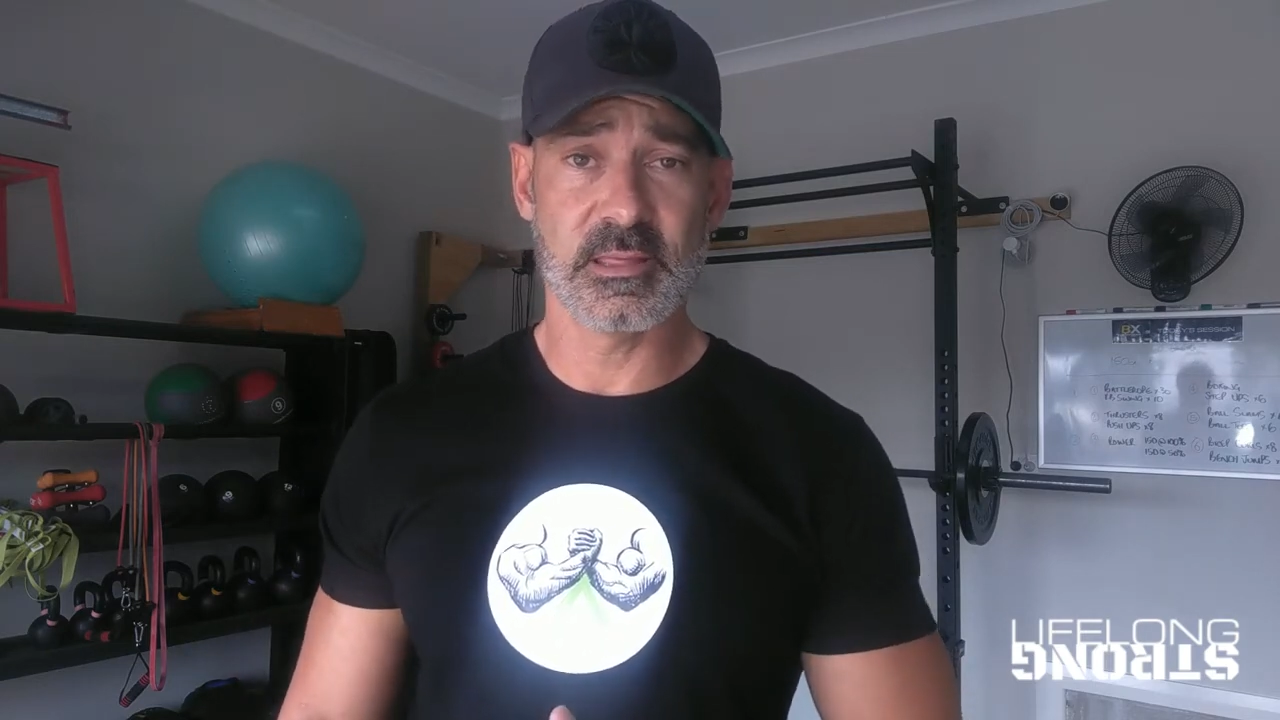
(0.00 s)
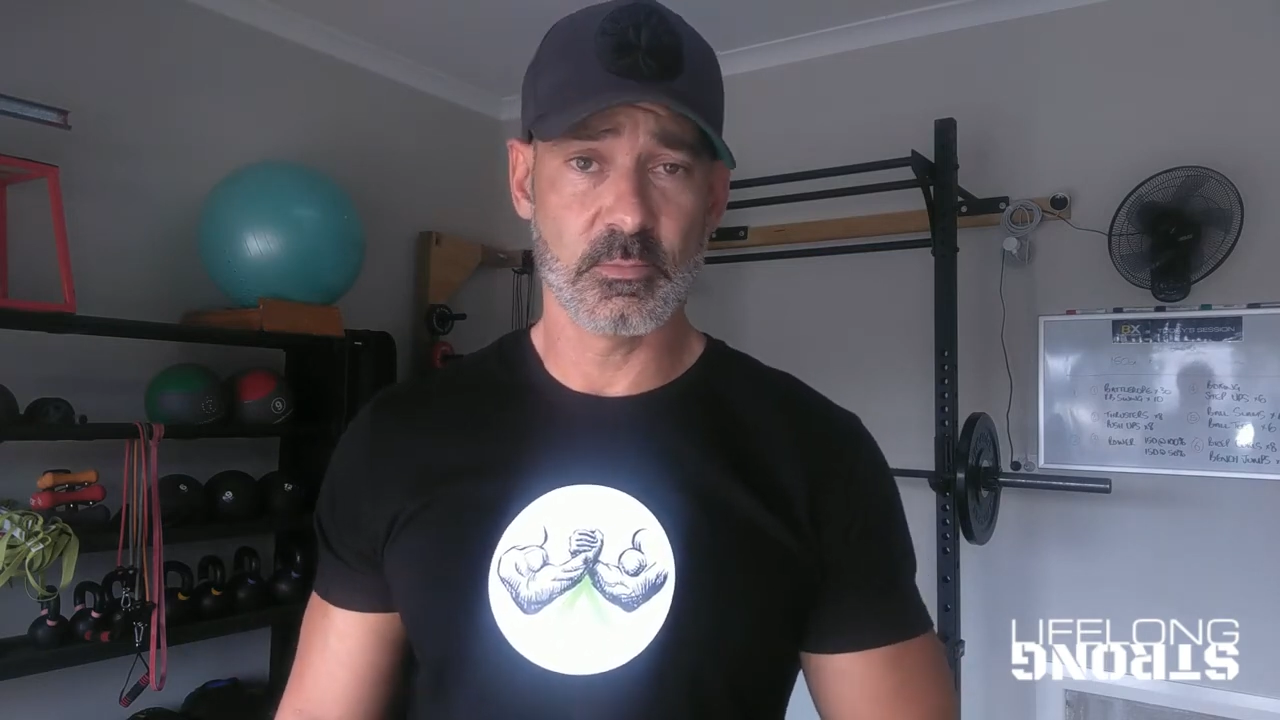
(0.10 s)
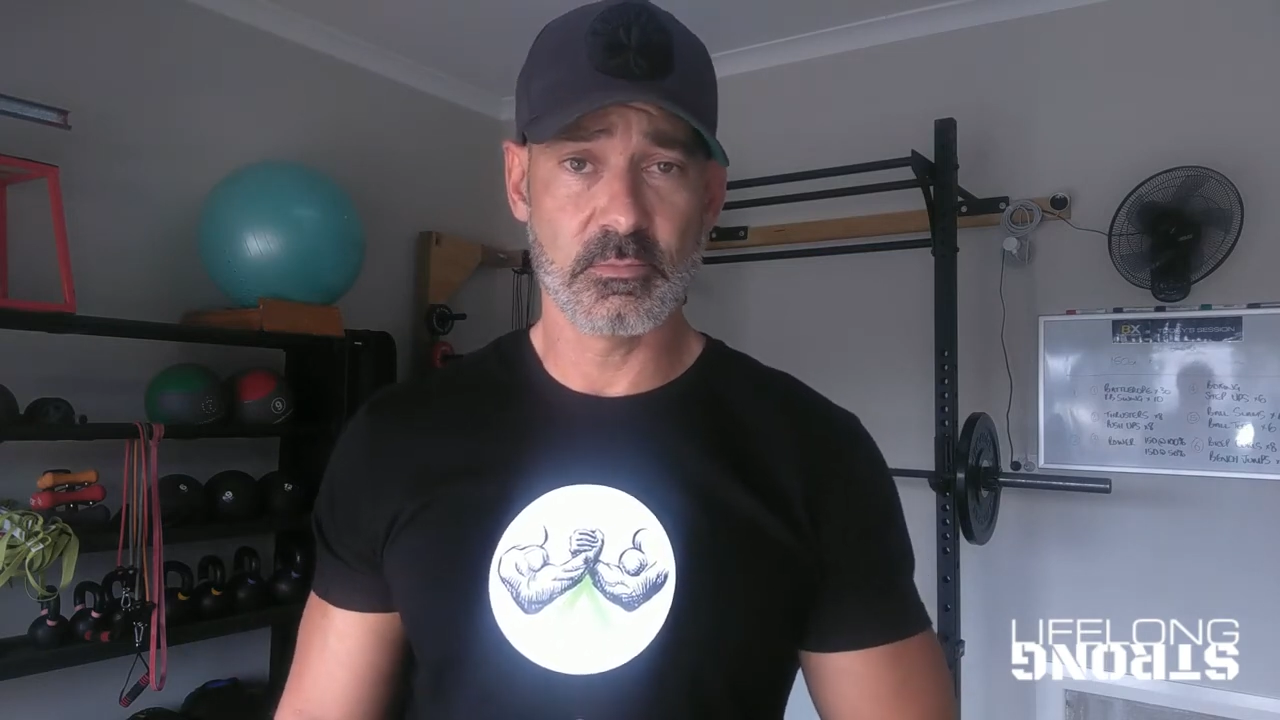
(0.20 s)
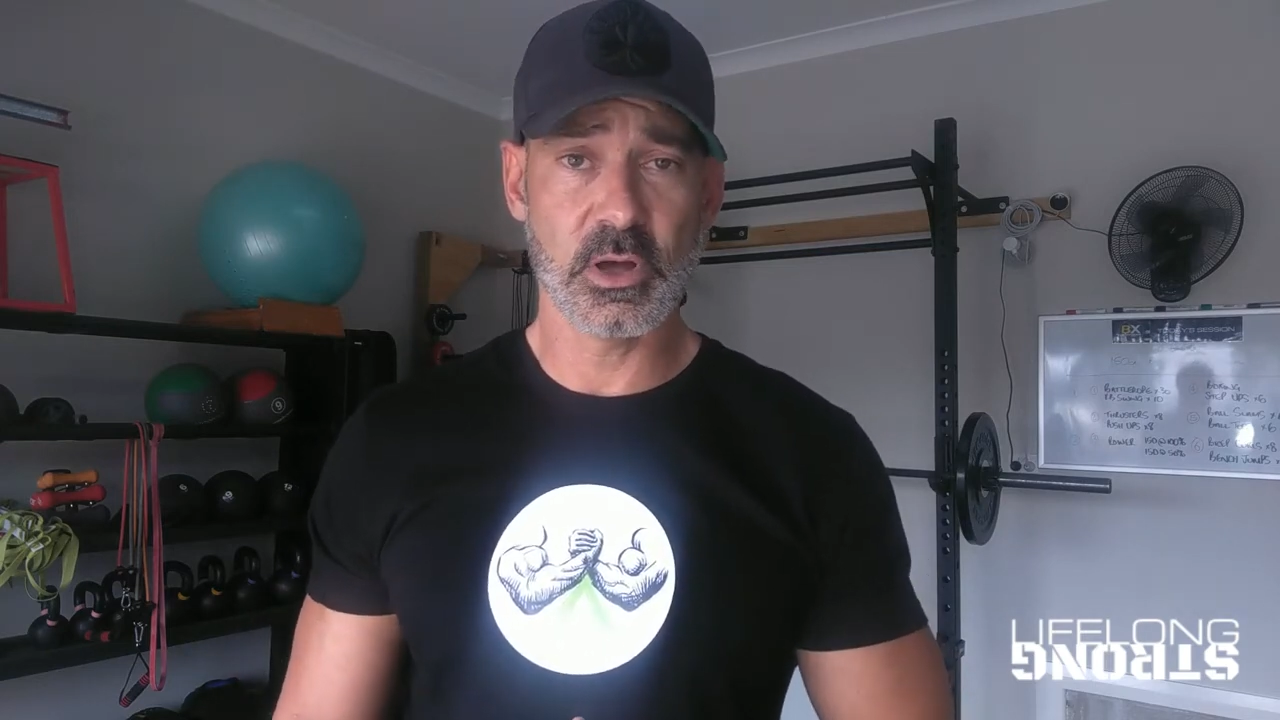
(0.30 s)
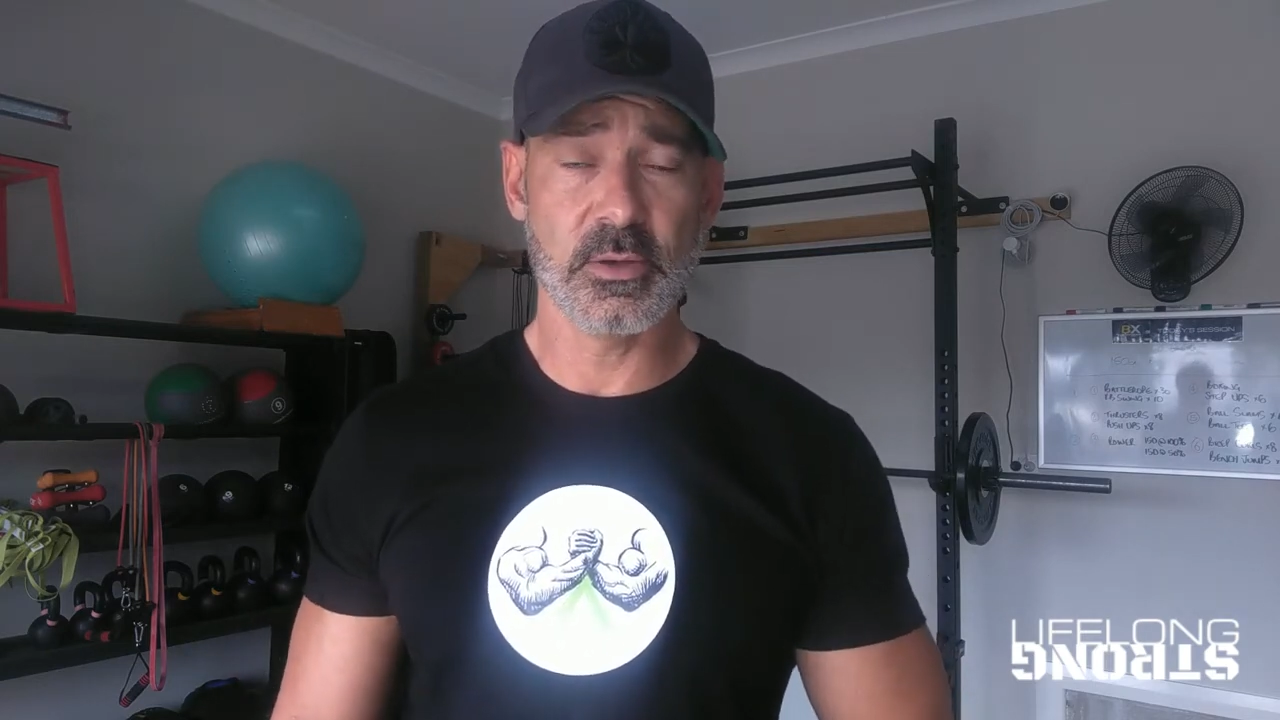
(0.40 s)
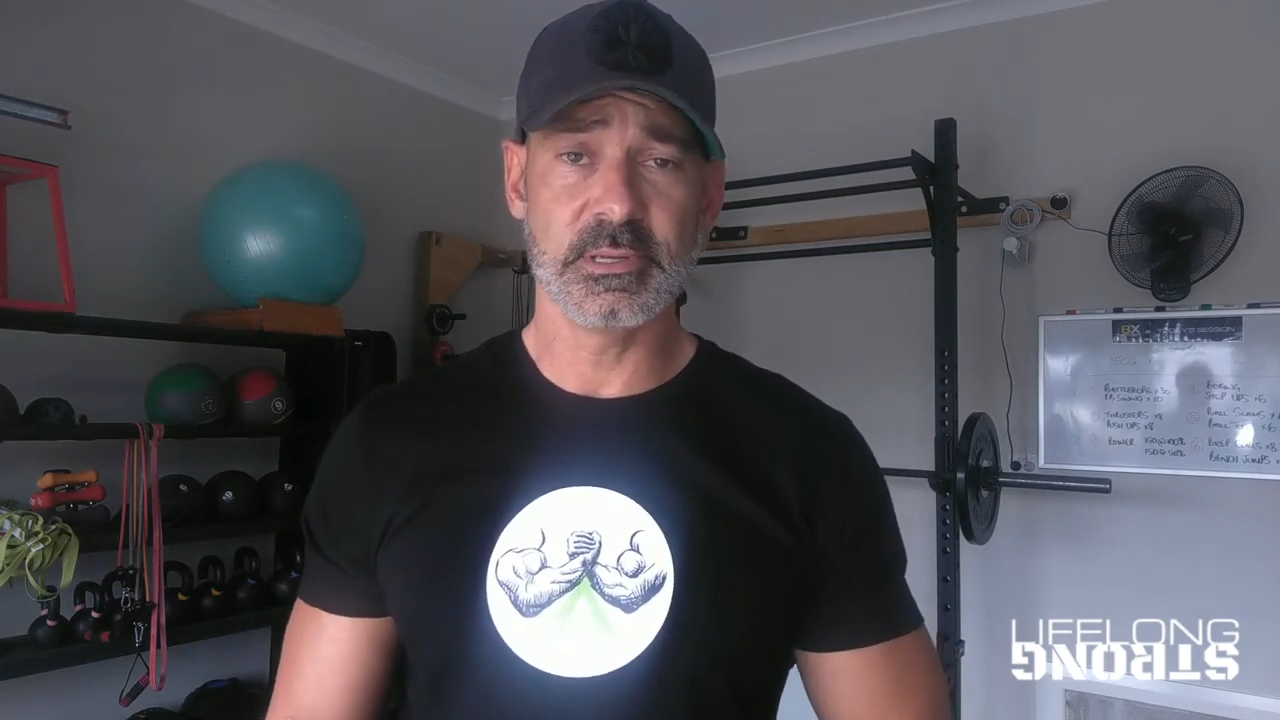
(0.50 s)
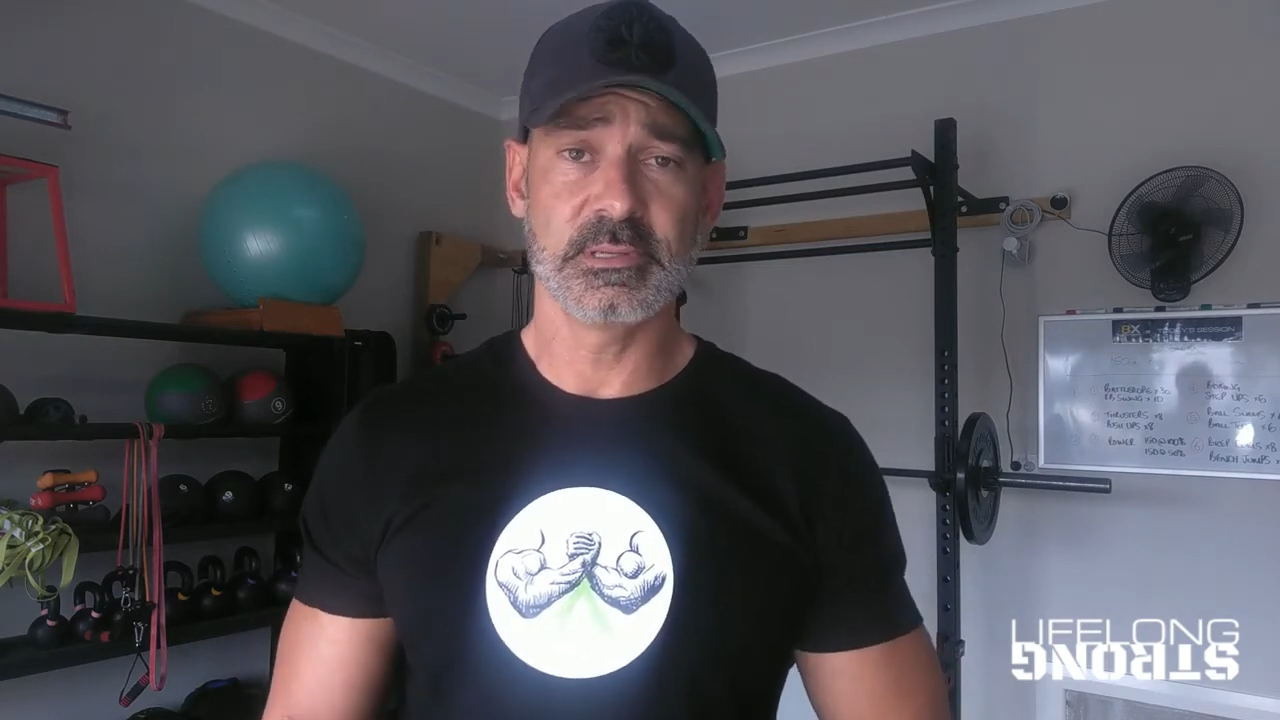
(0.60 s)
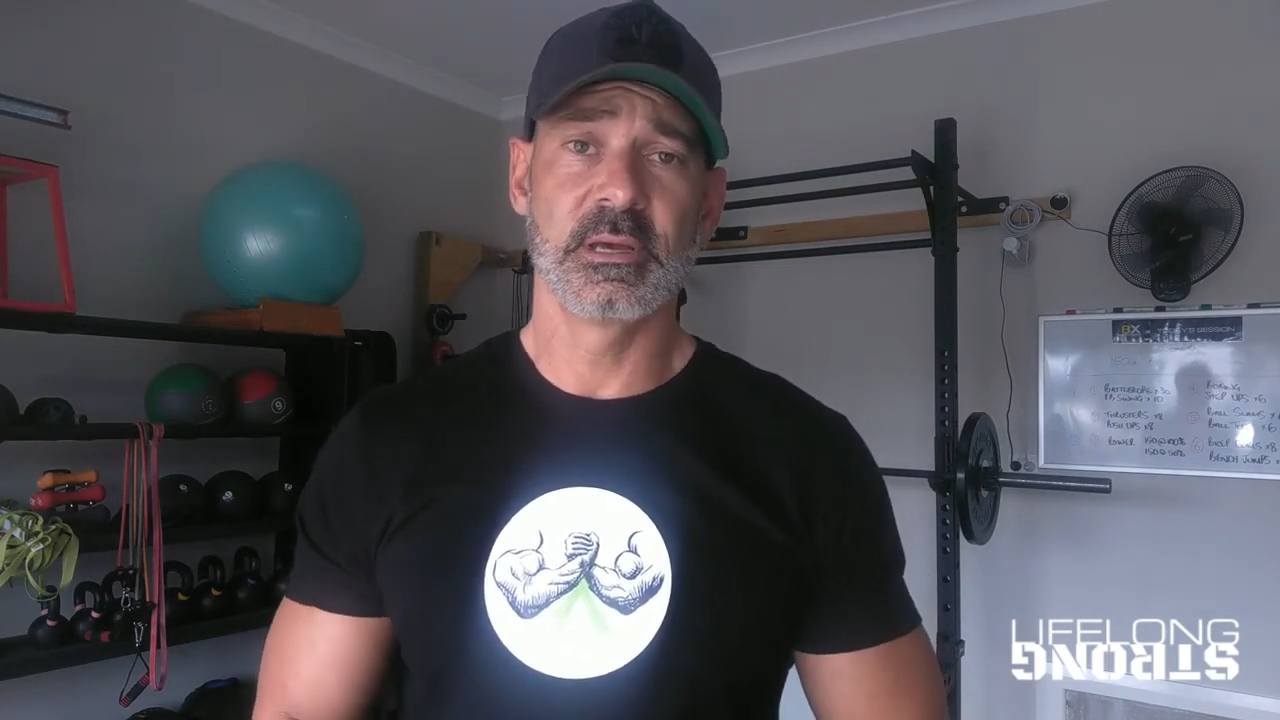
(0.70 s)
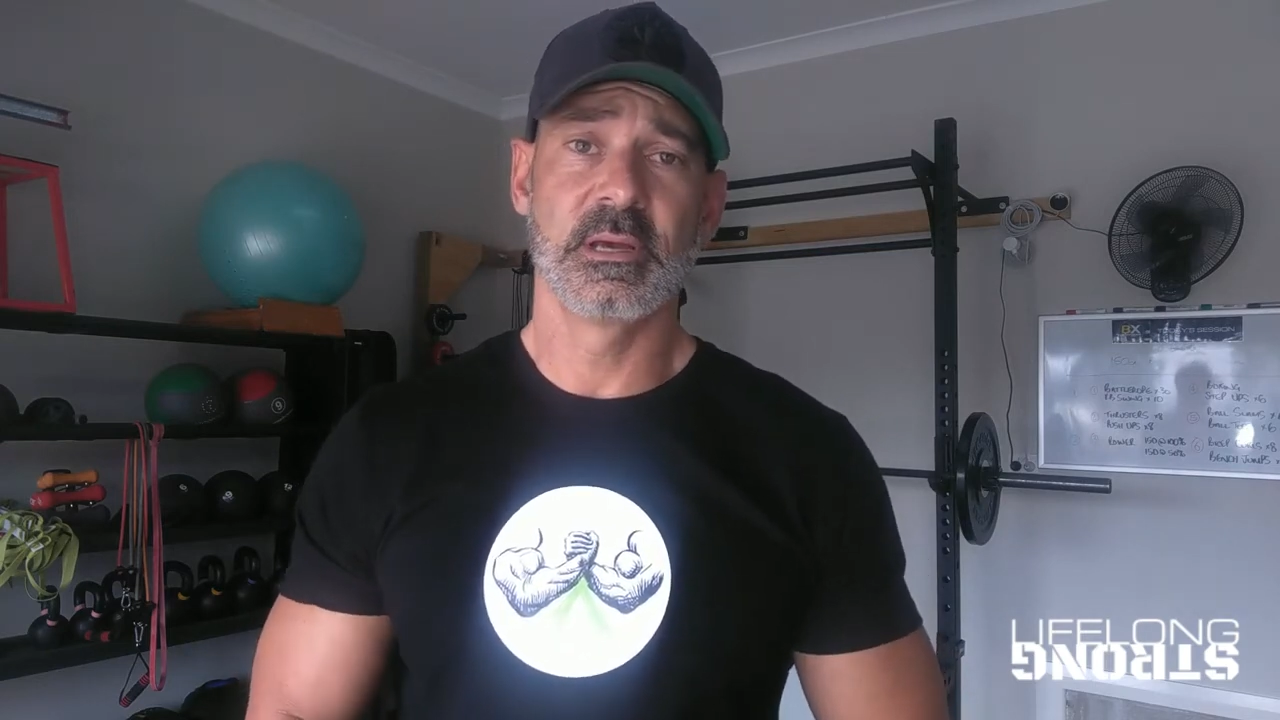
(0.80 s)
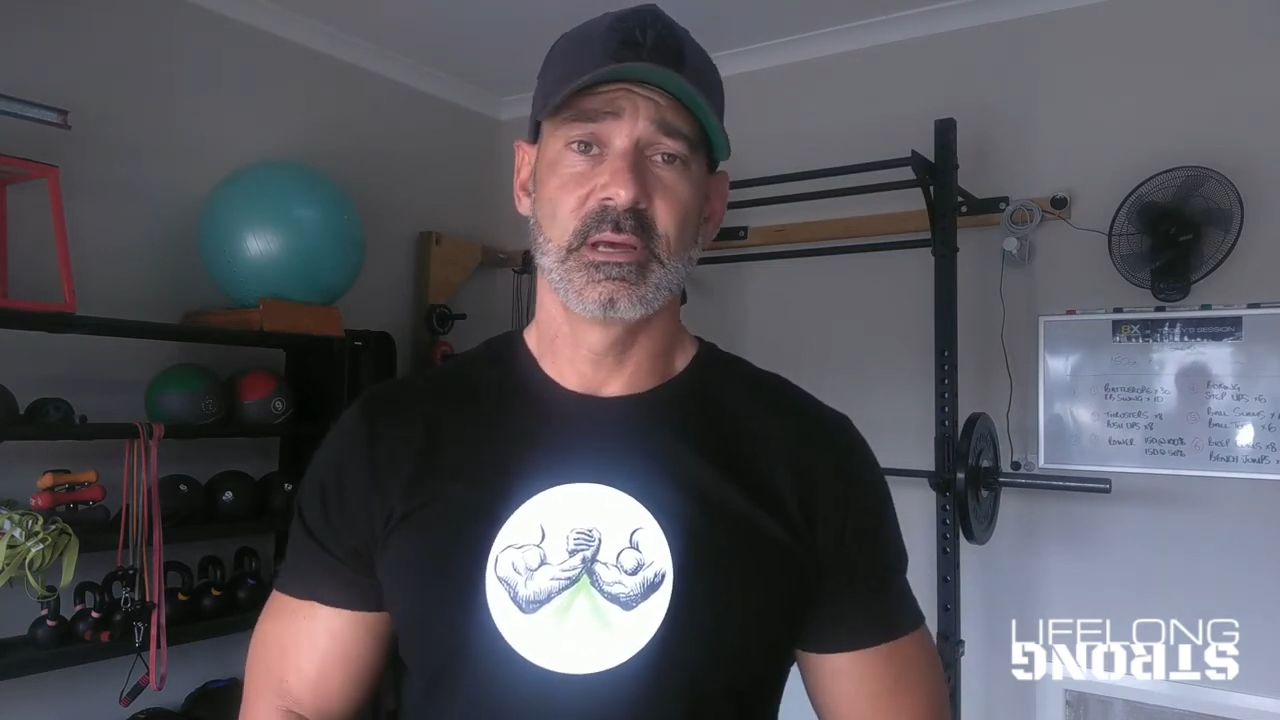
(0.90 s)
at the moment.